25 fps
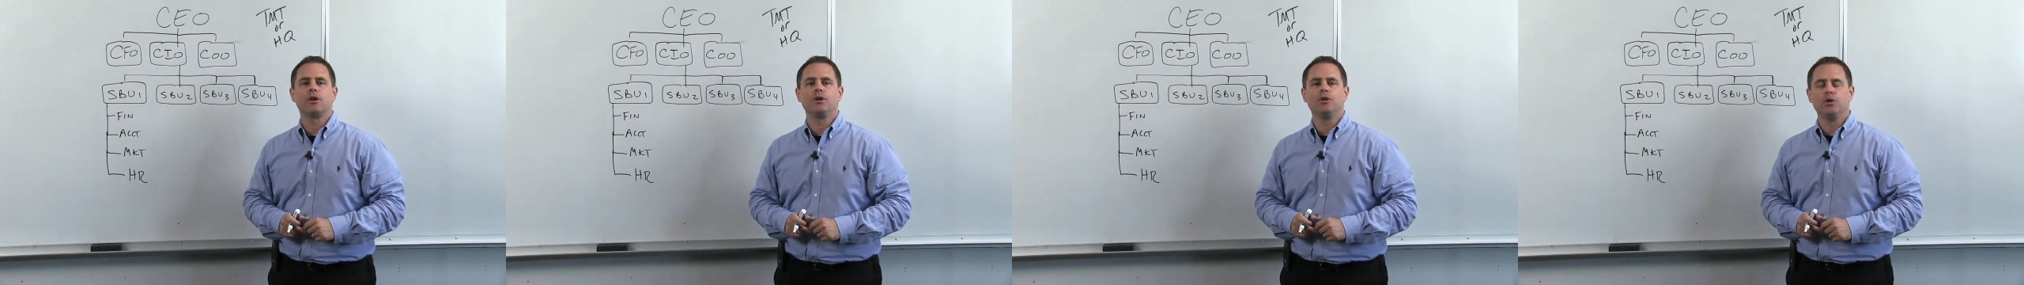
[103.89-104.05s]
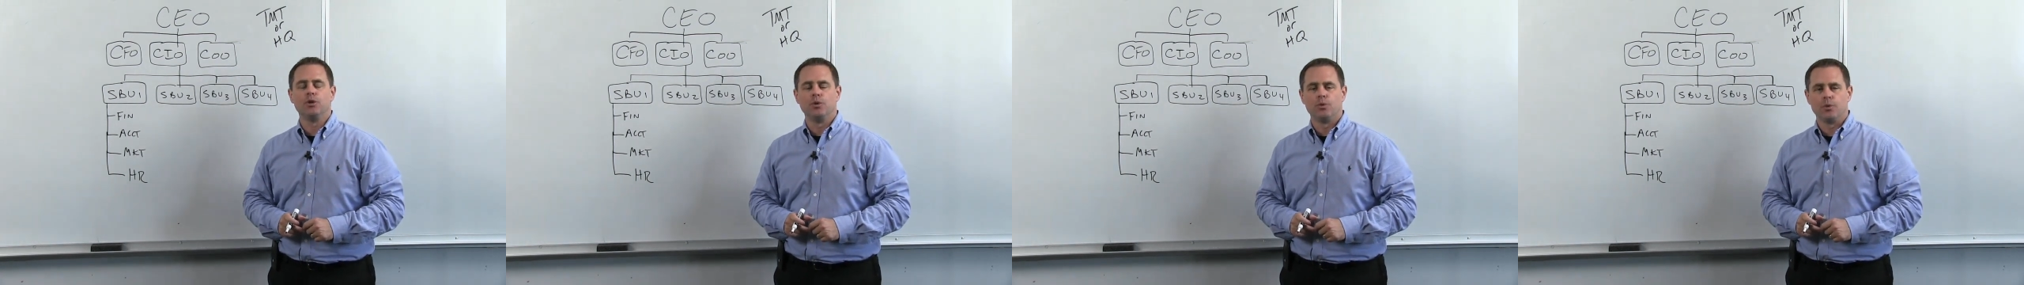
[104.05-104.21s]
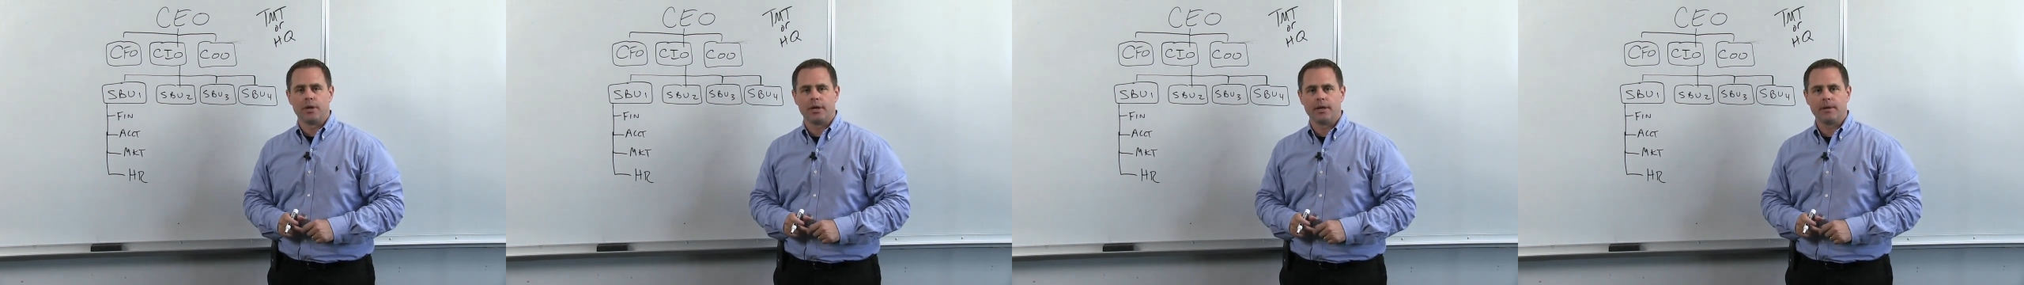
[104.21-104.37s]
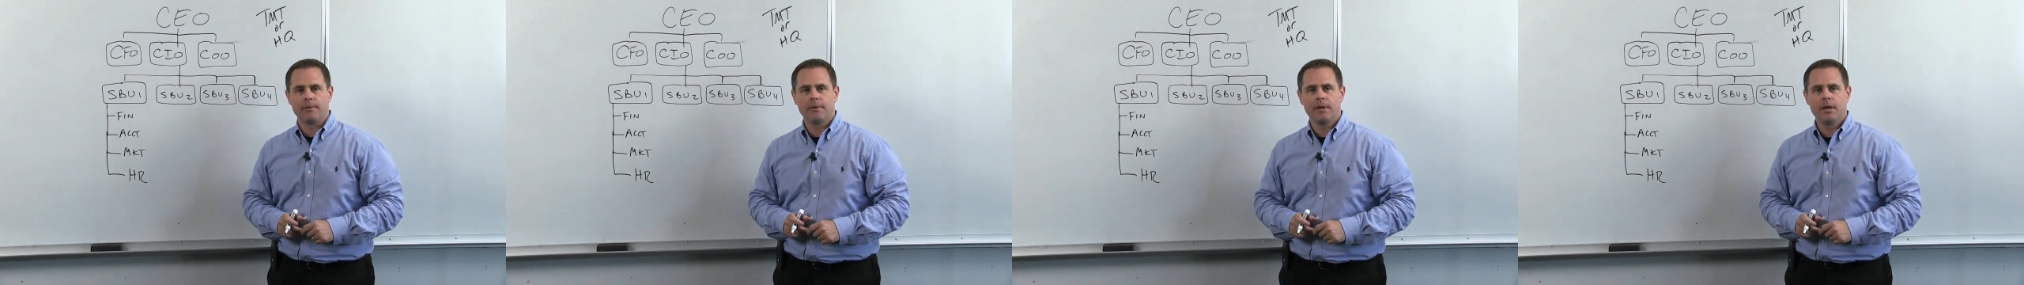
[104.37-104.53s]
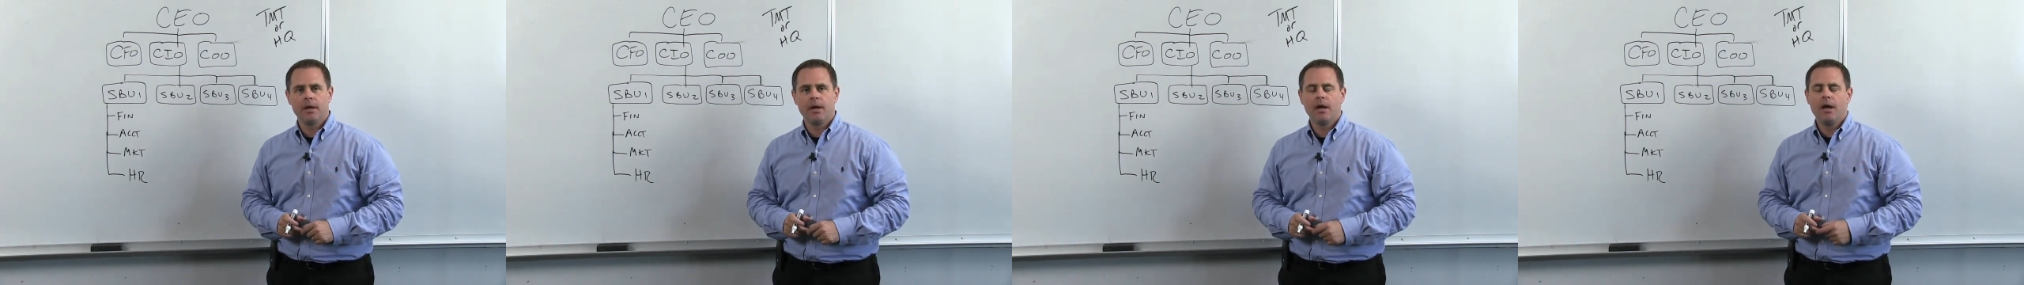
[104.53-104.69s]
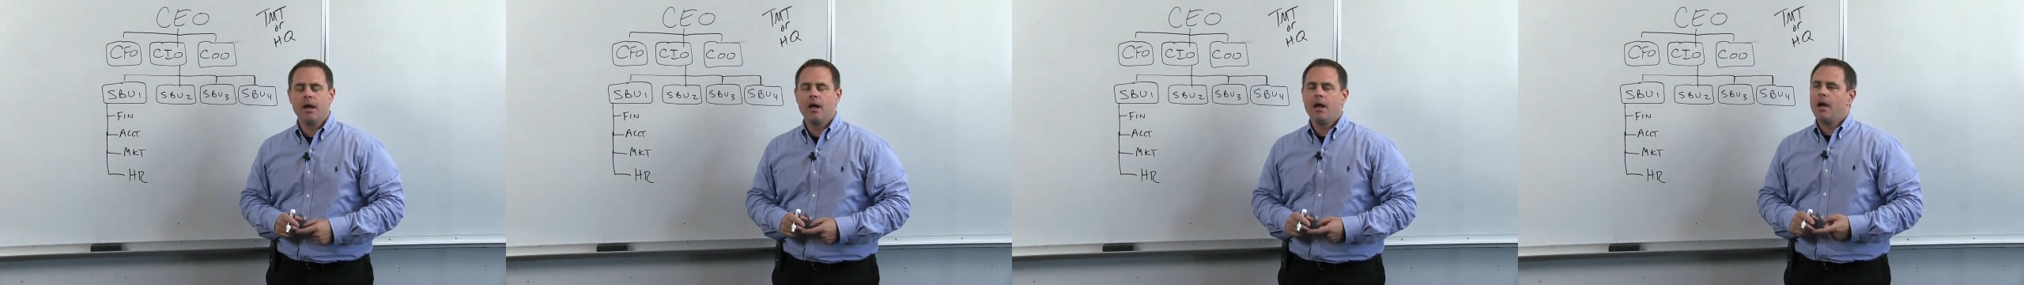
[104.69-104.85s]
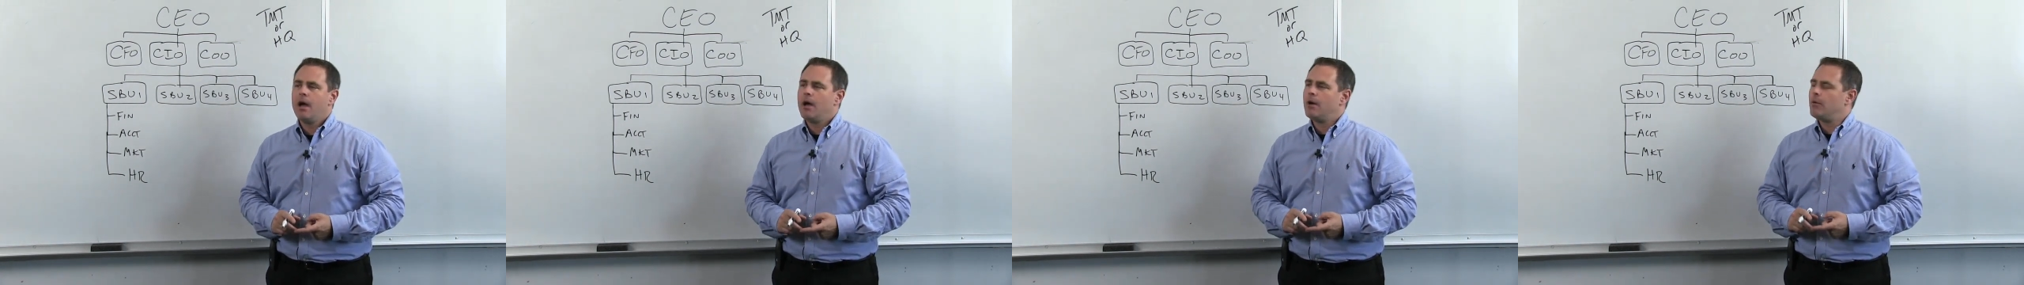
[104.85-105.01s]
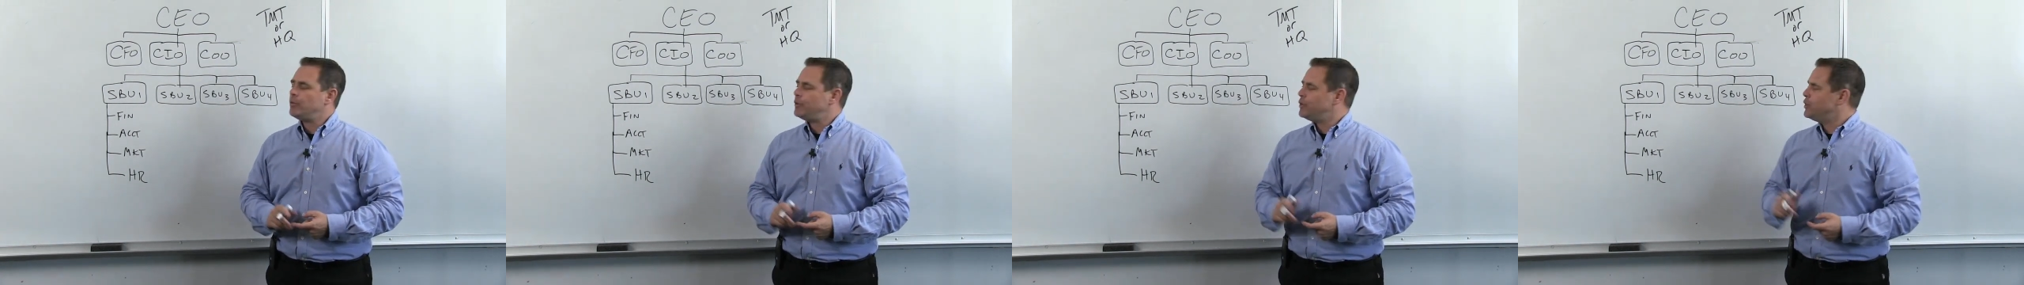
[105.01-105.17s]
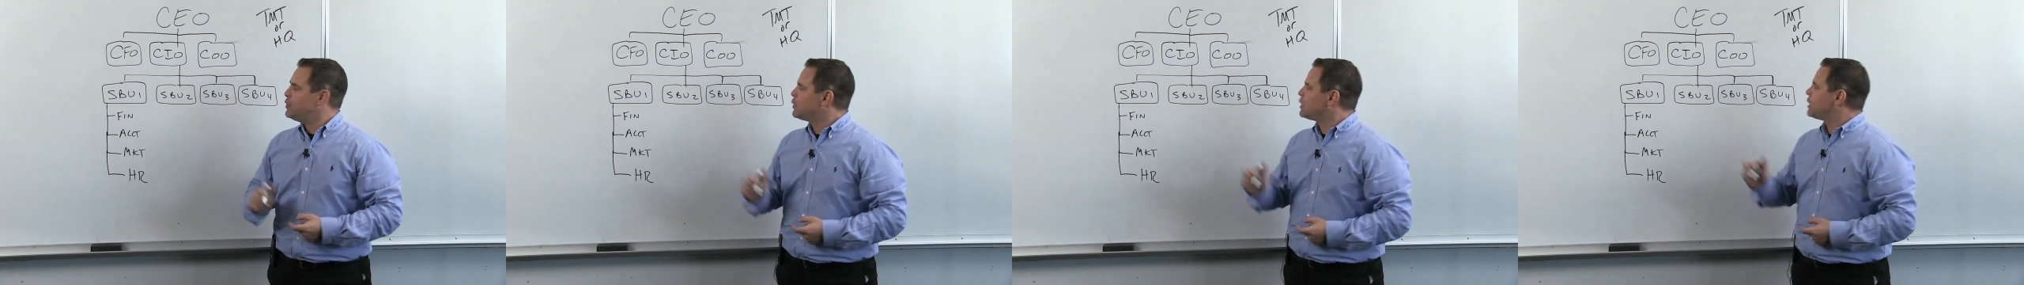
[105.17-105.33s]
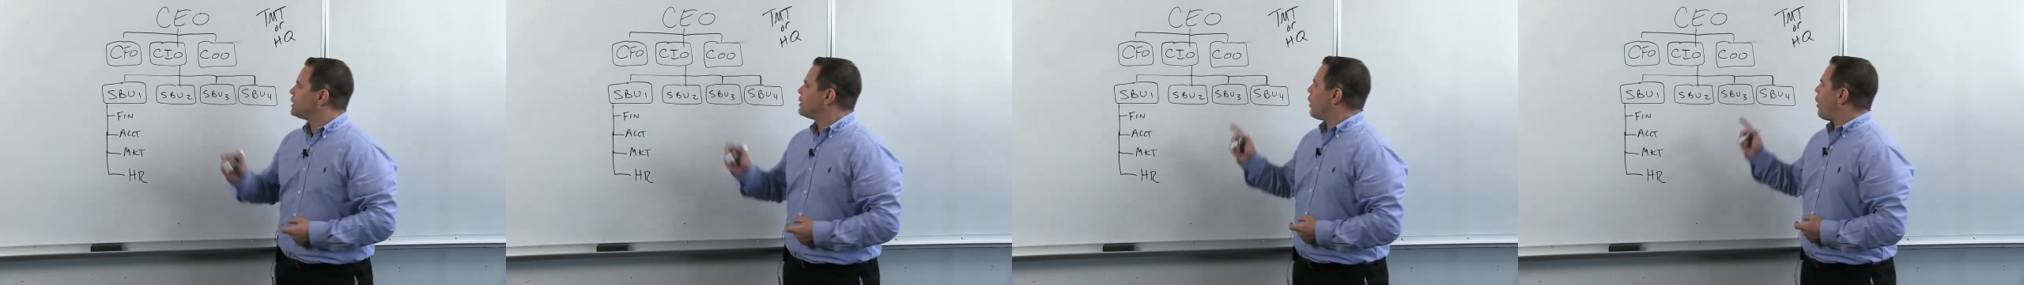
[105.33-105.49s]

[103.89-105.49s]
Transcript: Unit. You could